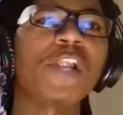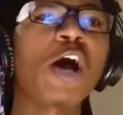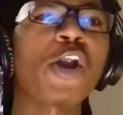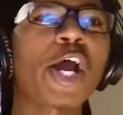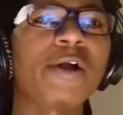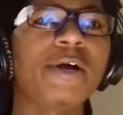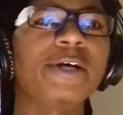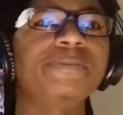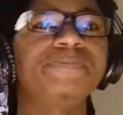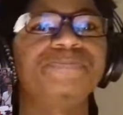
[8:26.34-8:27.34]
Floater.
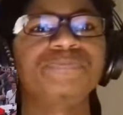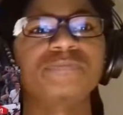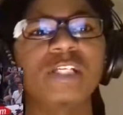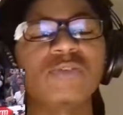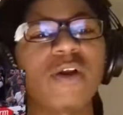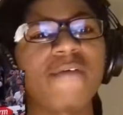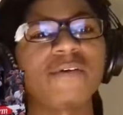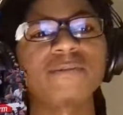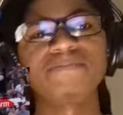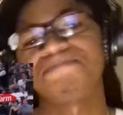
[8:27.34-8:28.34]
Oh, it's
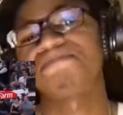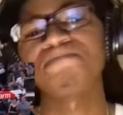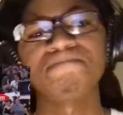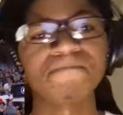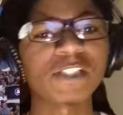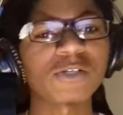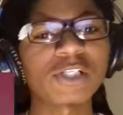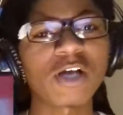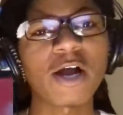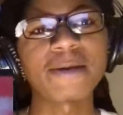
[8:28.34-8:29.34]
whatever.
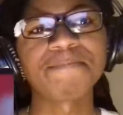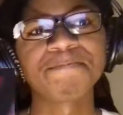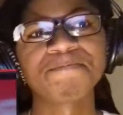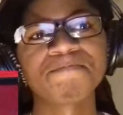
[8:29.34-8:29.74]
It's alright.